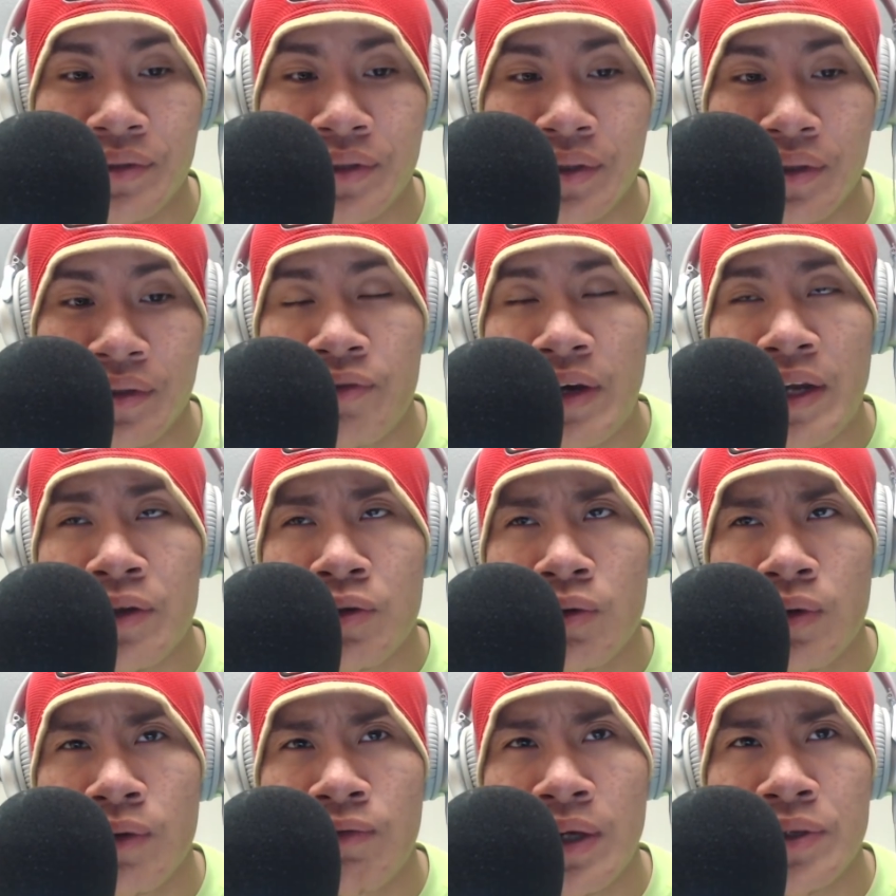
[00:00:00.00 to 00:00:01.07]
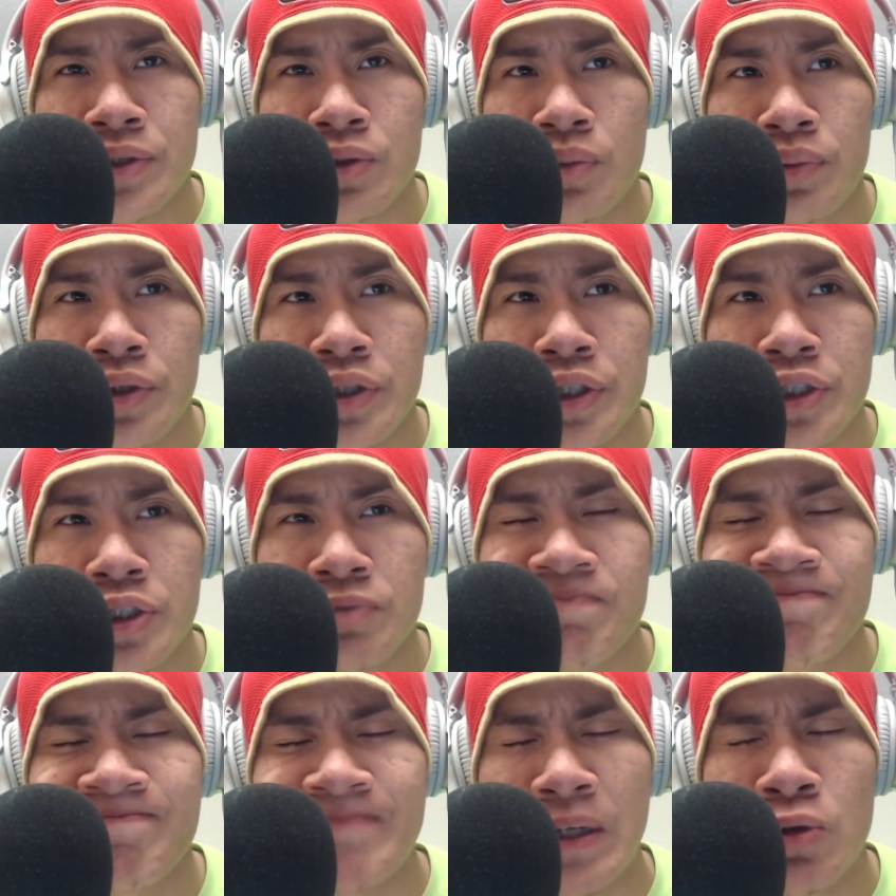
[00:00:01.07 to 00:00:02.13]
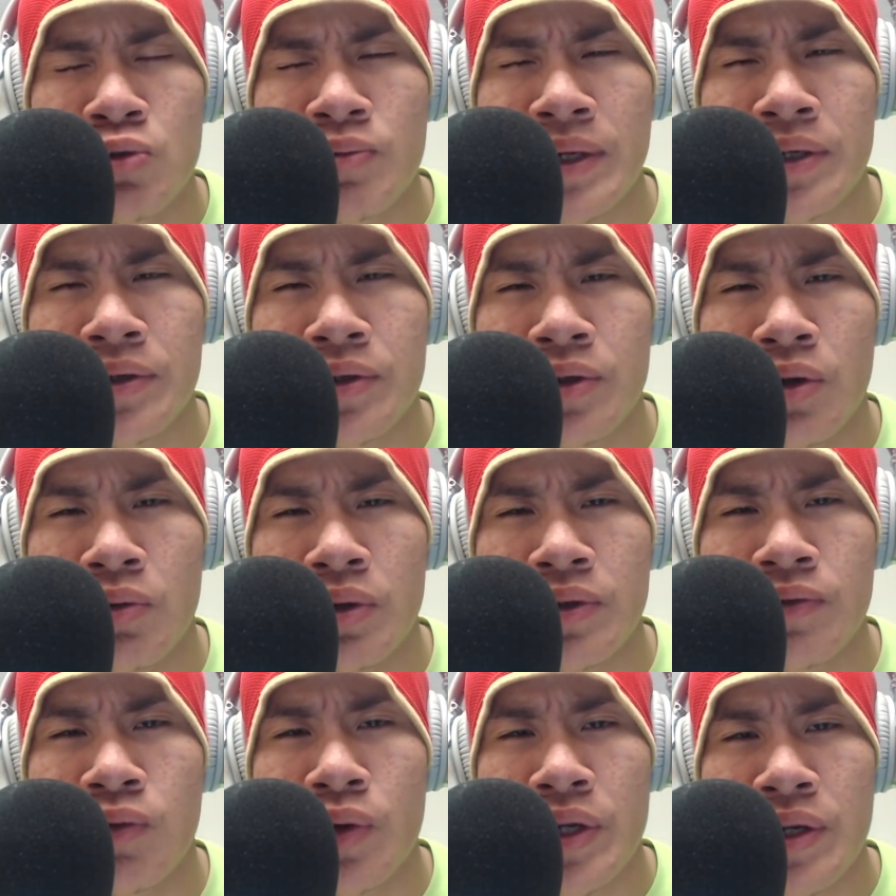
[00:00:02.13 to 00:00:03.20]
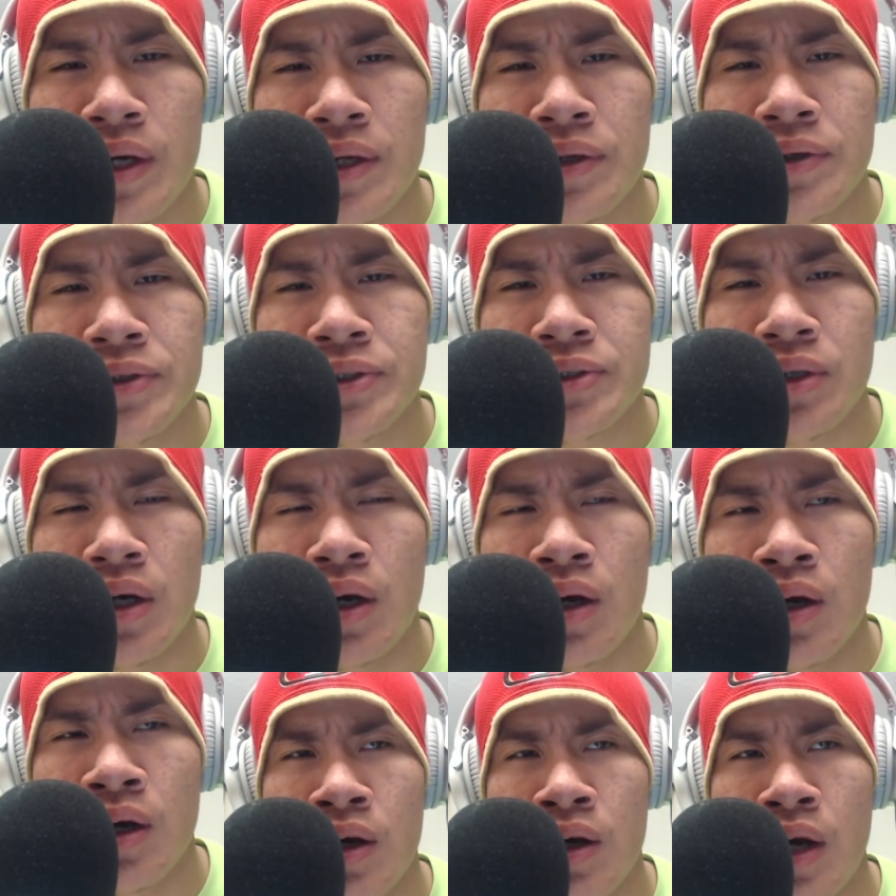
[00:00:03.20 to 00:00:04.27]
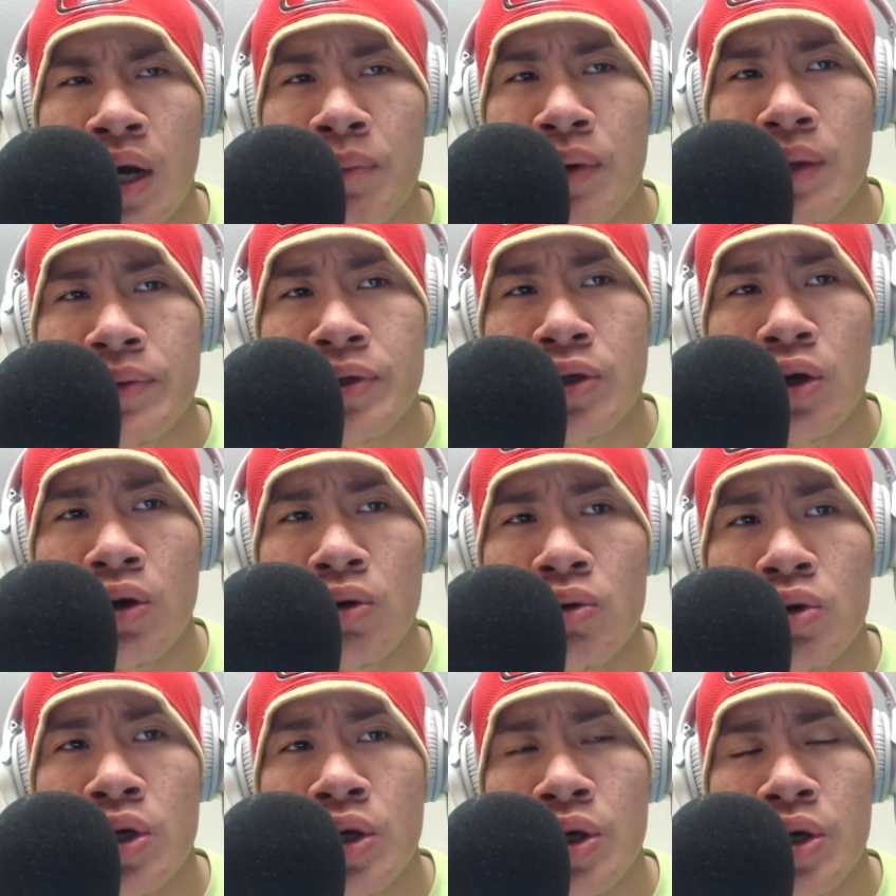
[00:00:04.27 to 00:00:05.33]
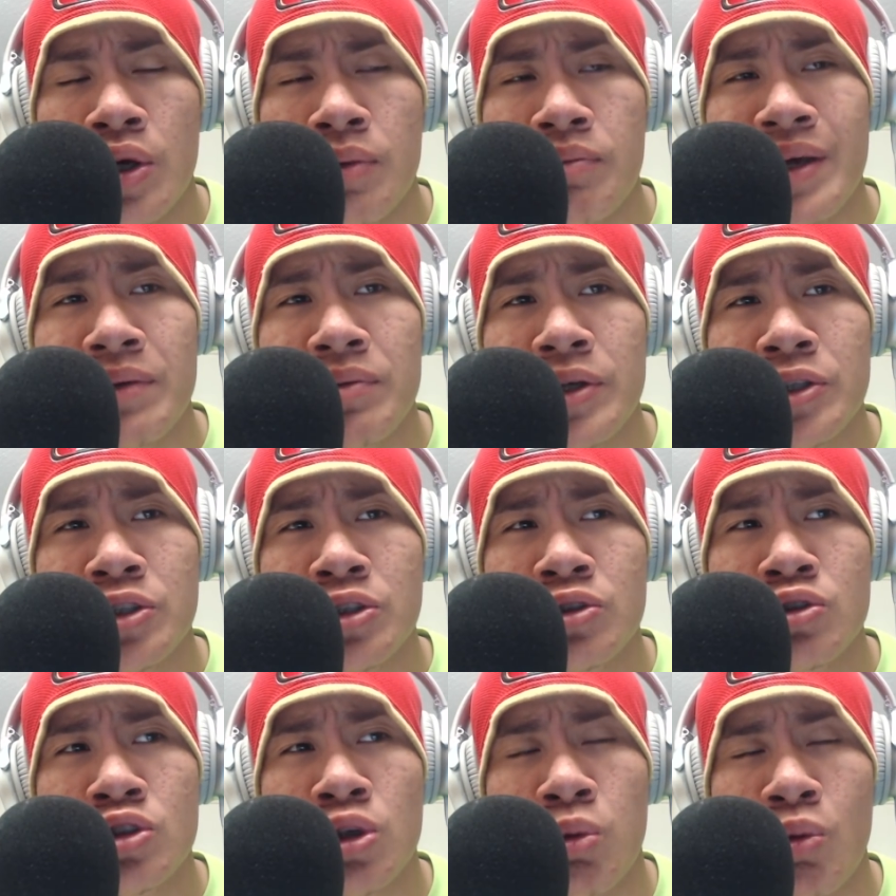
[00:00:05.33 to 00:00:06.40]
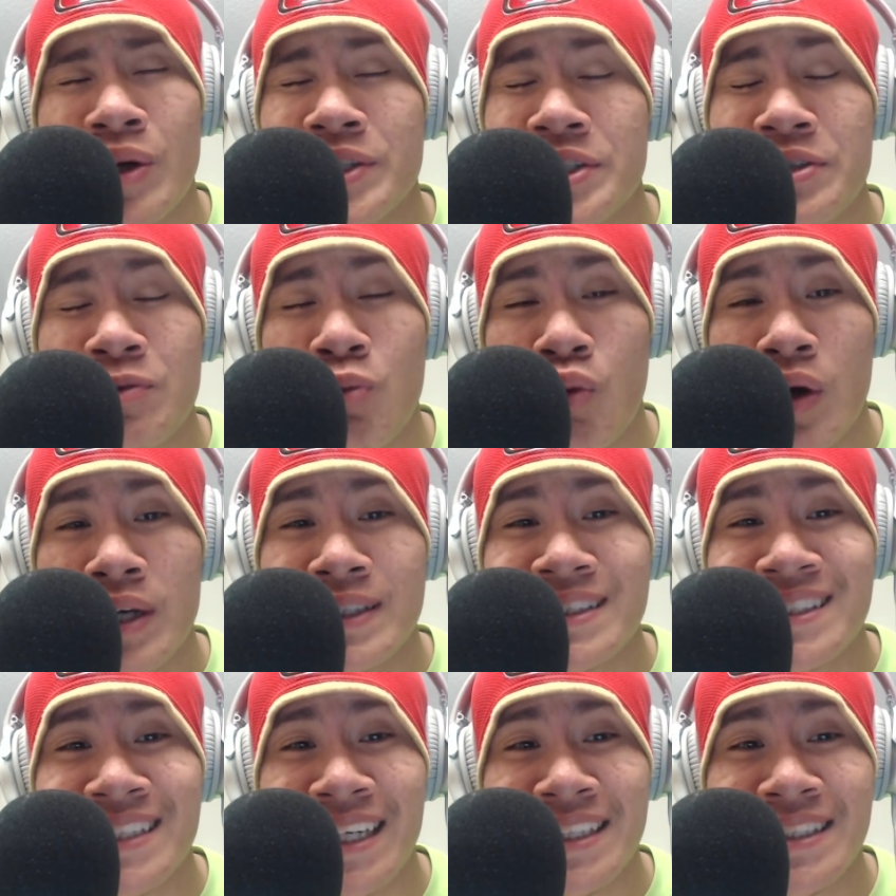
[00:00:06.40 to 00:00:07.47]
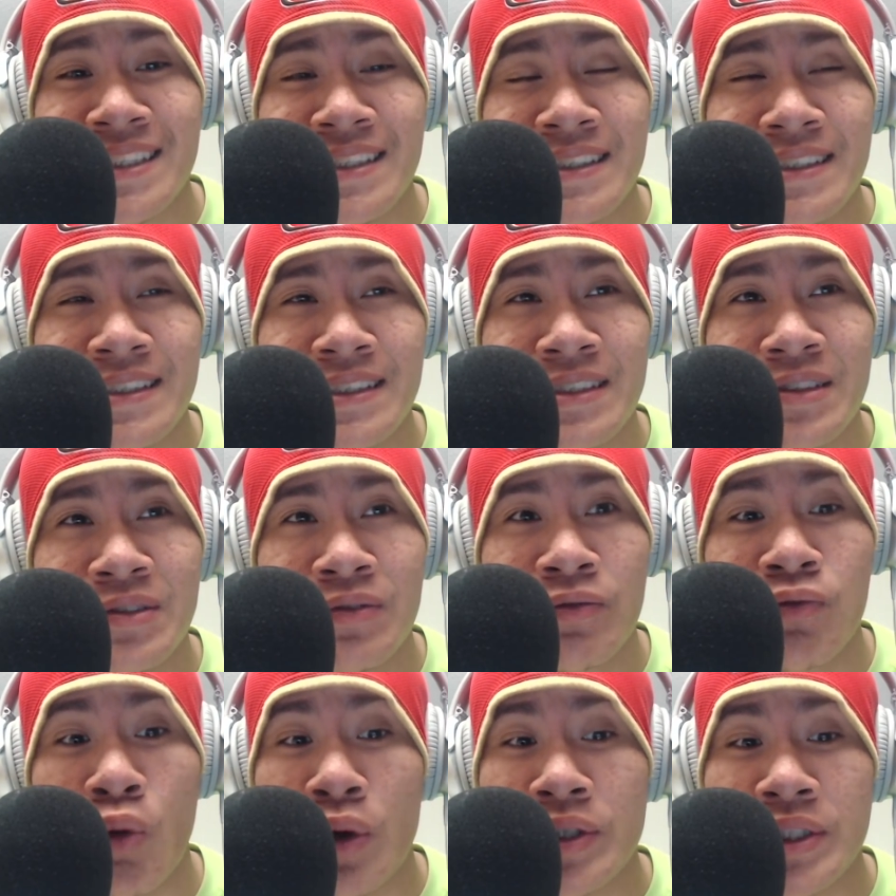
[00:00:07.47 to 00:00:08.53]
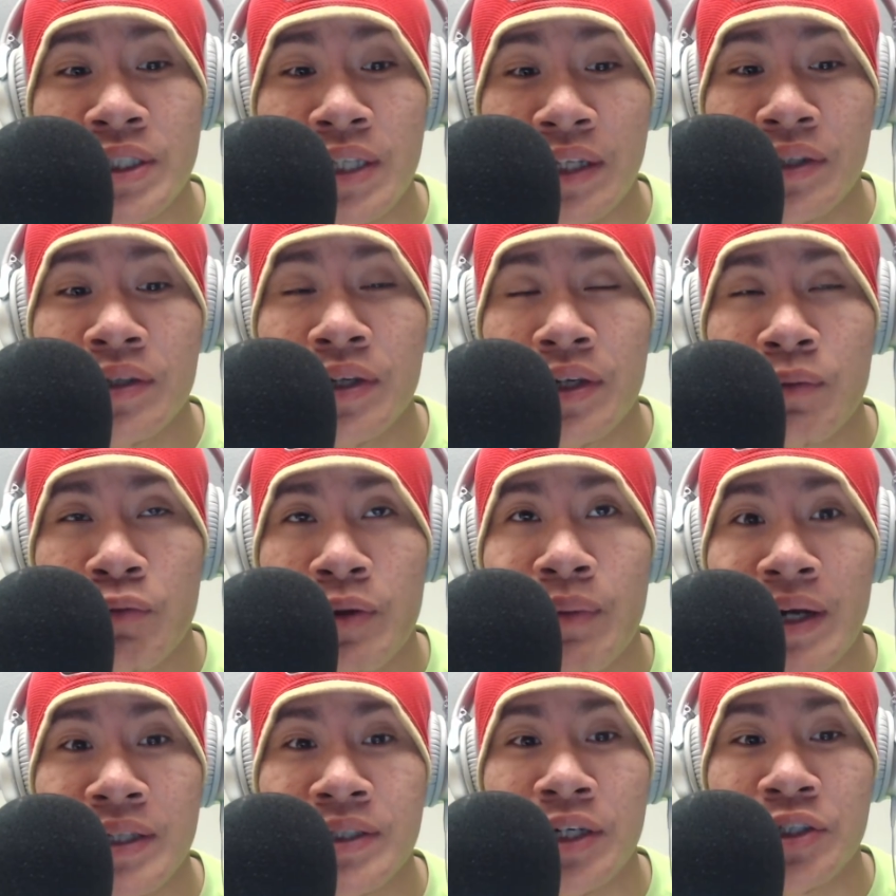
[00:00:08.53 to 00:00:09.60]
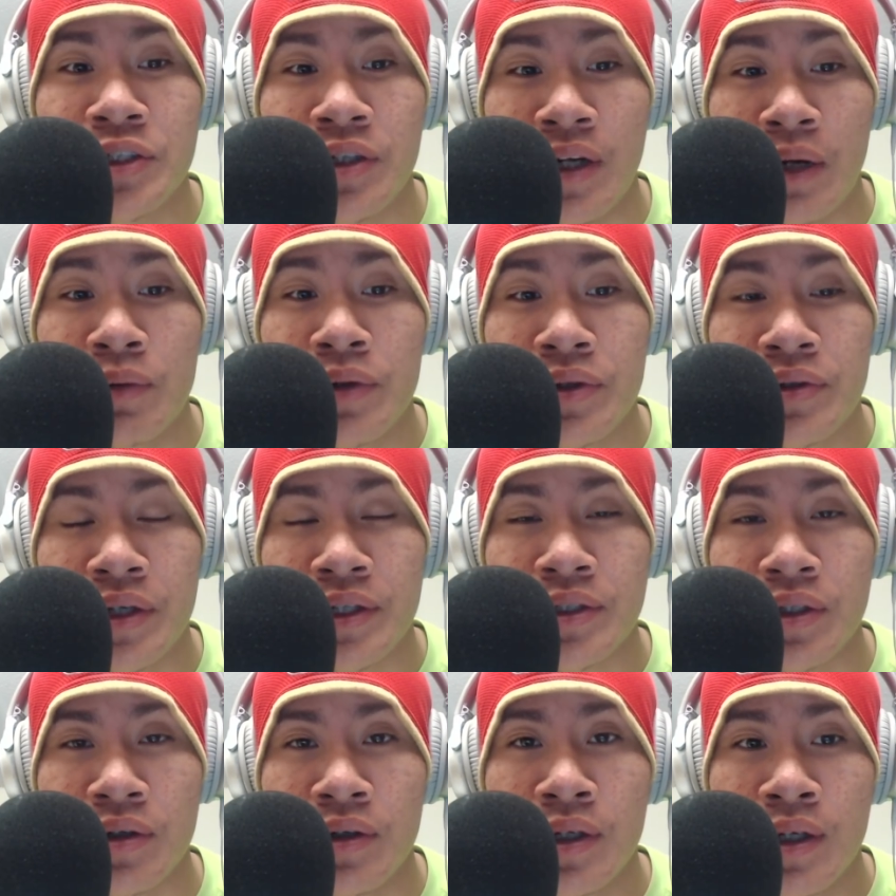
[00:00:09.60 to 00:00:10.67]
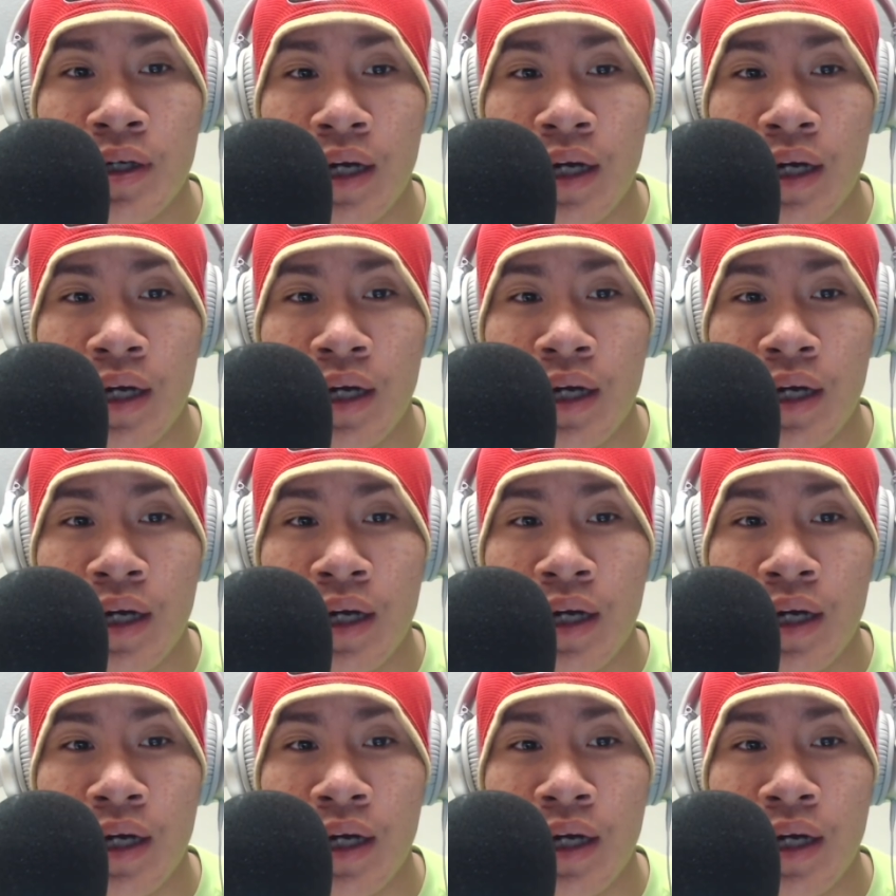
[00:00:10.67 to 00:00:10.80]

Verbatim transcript: So if I had to go with a final score prediction, hmm, who am I going to go with? forty-niners, uh, I'll probably go maybe twenty-one, Texans fourteen. I think they can win by a touchdown. I really think so.